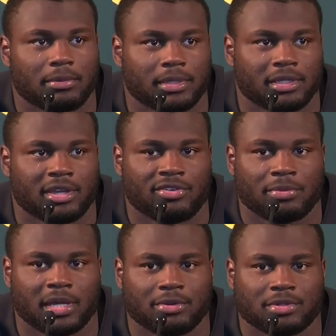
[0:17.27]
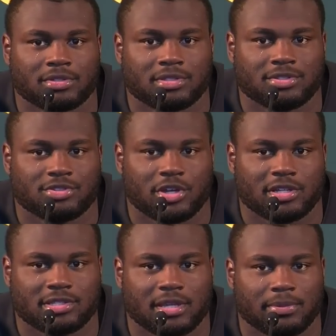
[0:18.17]
I mean, everybody was
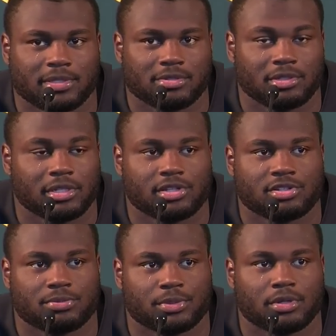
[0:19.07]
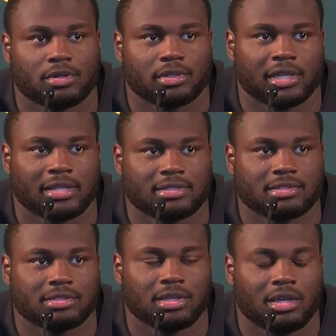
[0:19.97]
trying to step into a leadership role, and
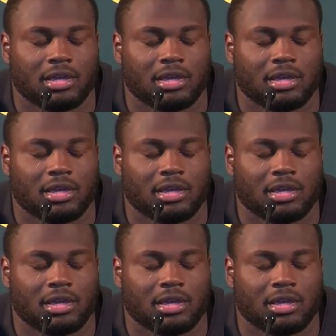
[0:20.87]
that's